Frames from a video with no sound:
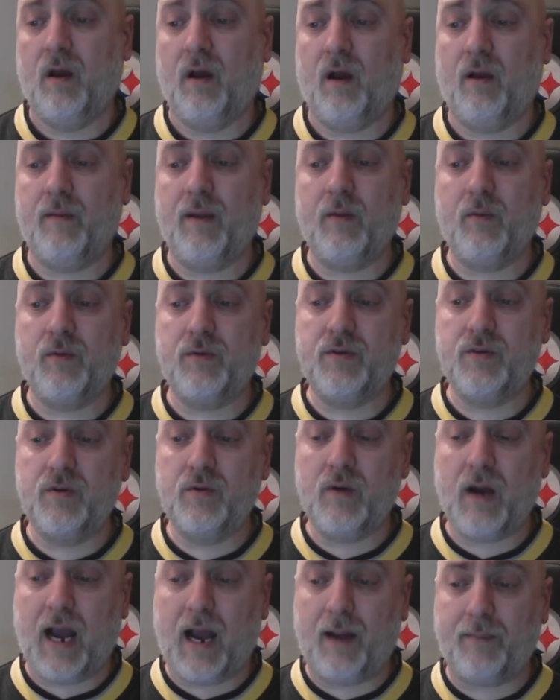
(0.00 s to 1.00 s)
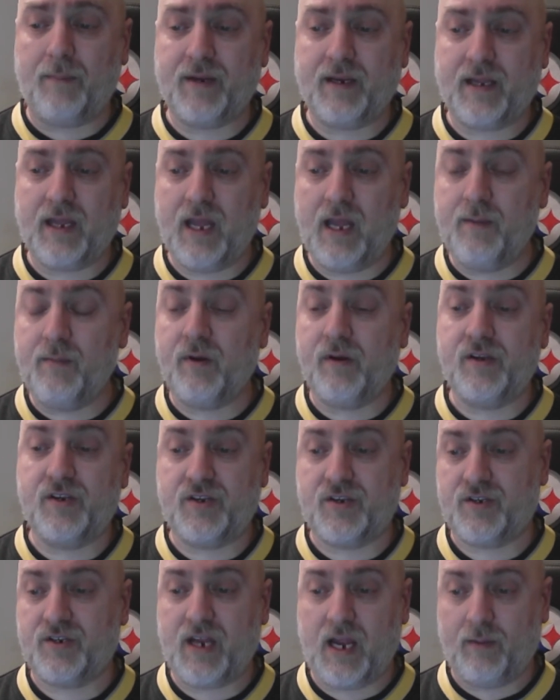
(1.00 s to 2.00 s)
It will do optic
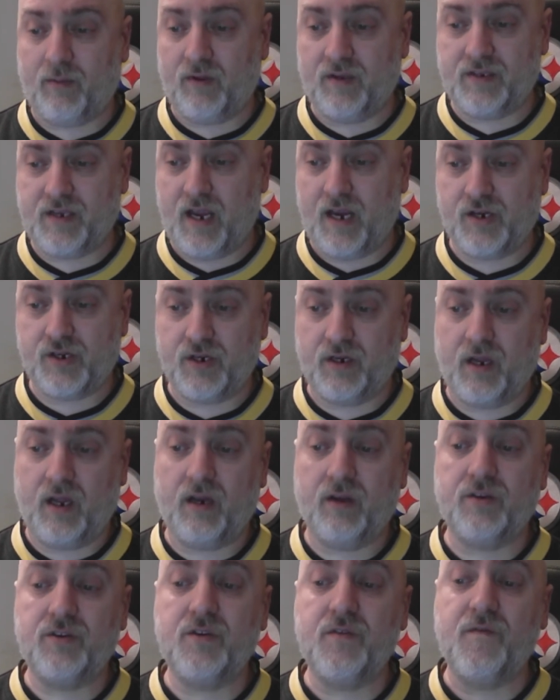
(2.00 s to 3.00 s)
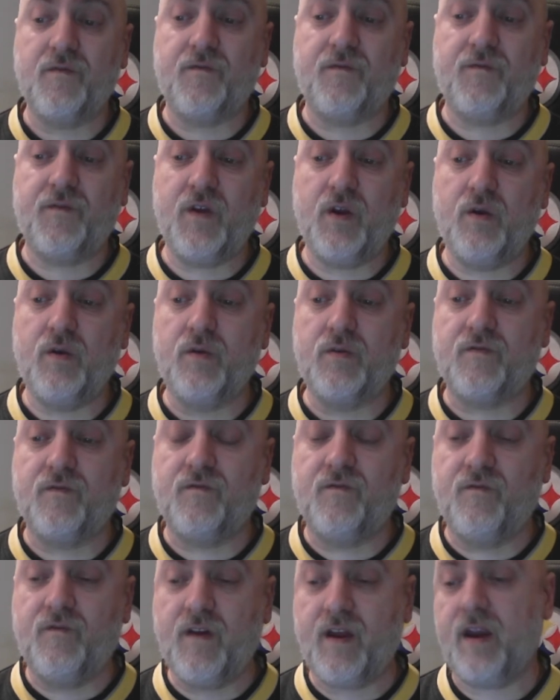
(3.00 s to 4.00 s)
image stabilization. It'll do fused
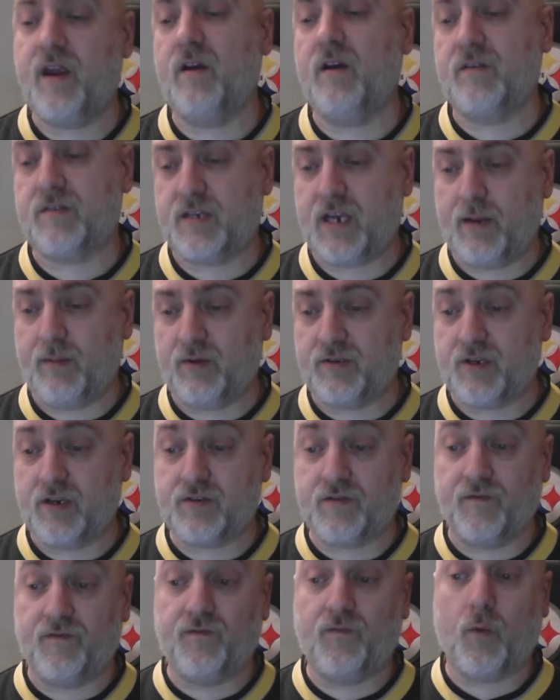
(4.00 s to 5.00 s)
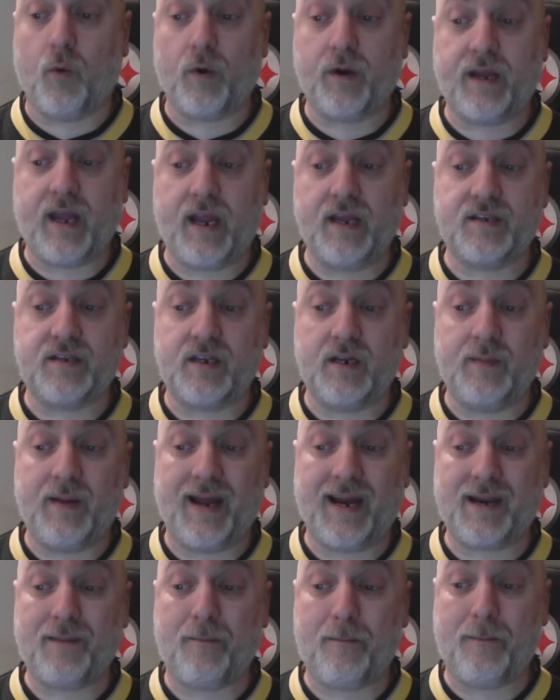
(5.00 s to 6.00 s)
video stabilization, 4K
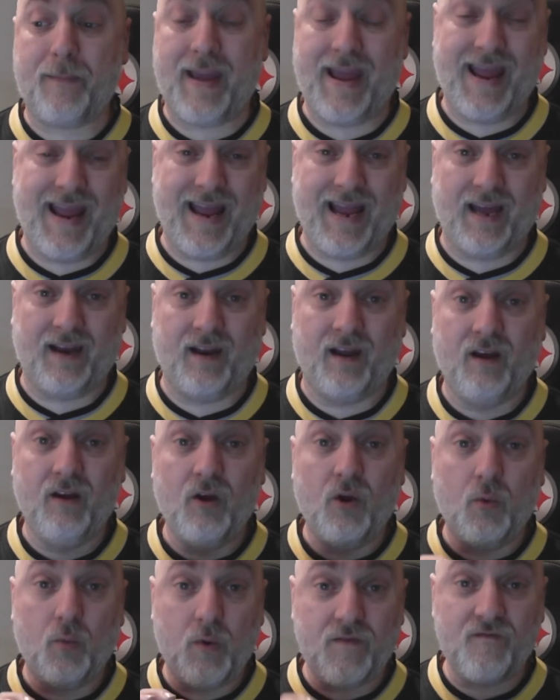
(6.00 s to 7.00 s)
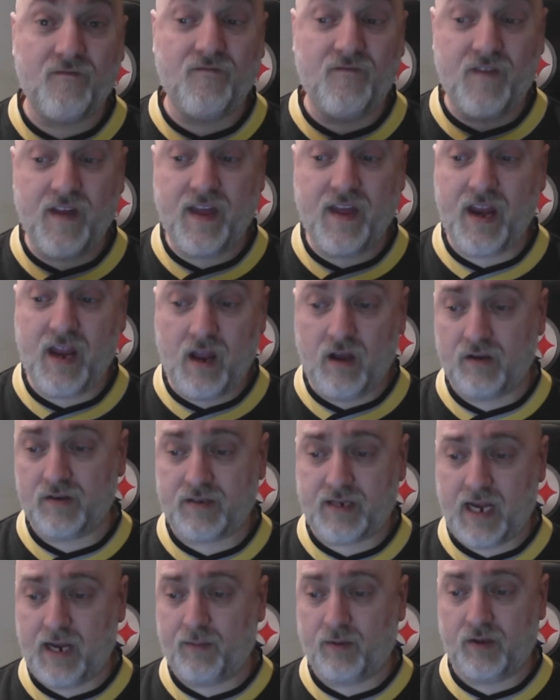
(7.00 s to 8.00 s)
cinematic pan with video
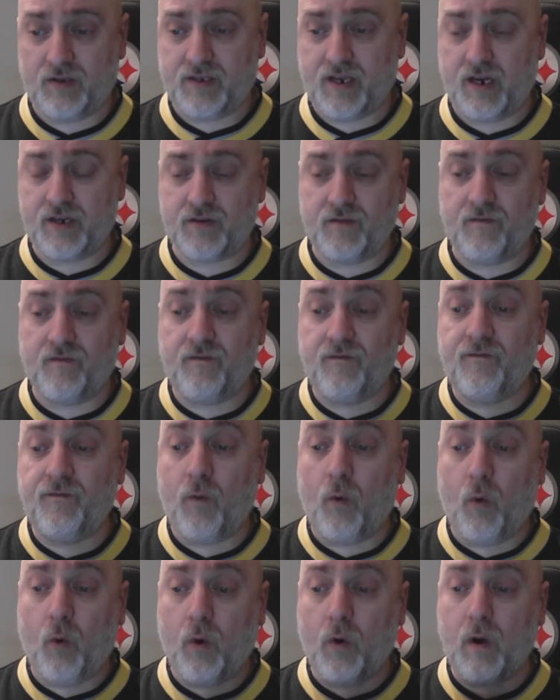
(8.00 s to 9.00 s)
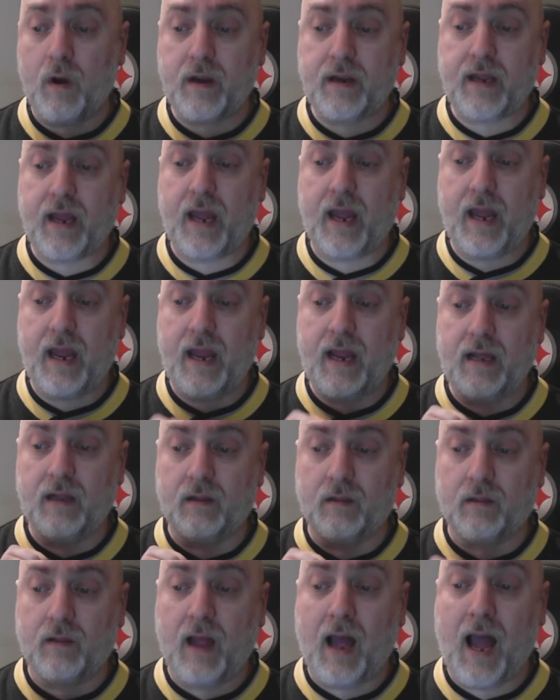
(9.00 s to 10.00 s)
stabilization, 4K
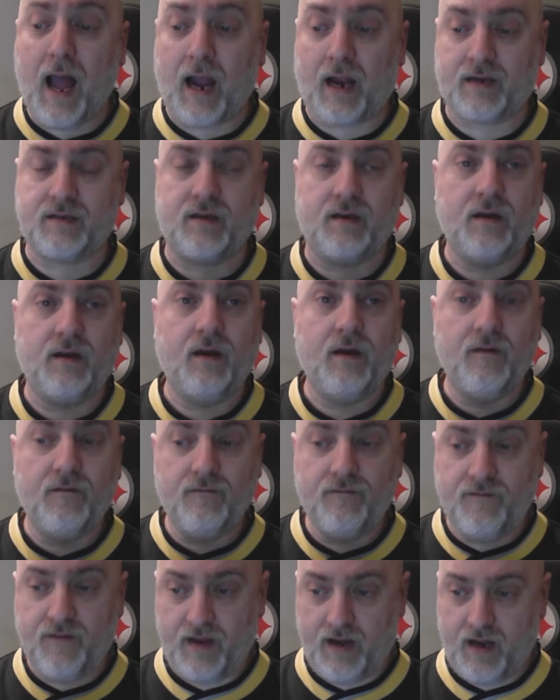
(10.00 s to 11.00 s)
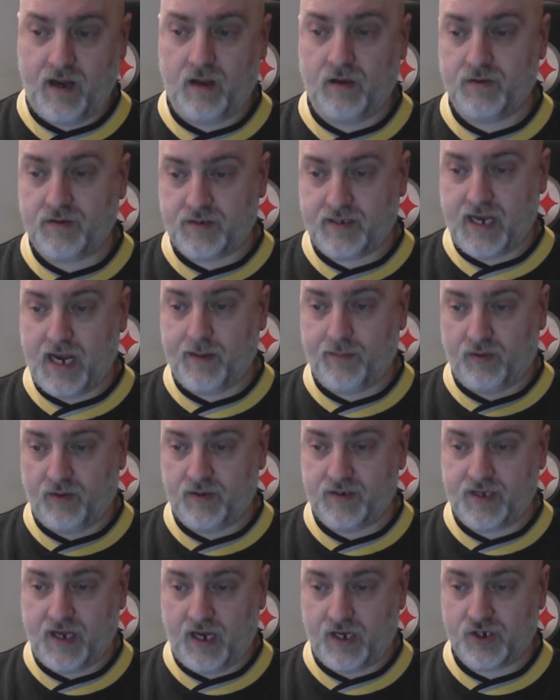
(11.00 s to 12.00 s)
locked video
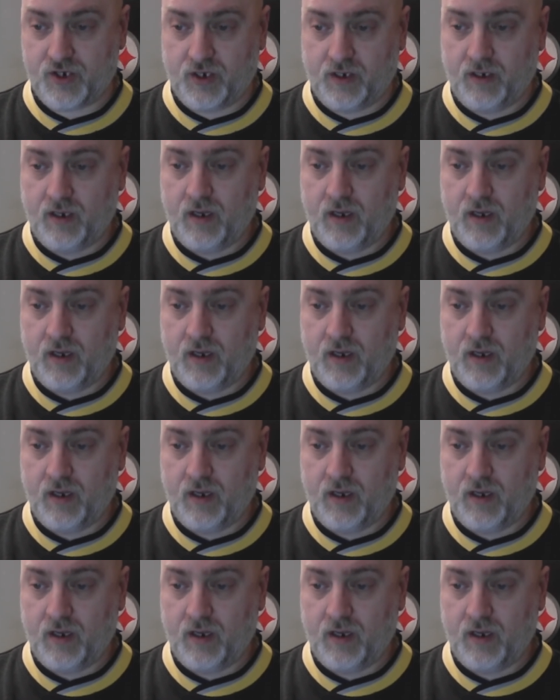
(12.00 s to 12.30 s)
stabilization.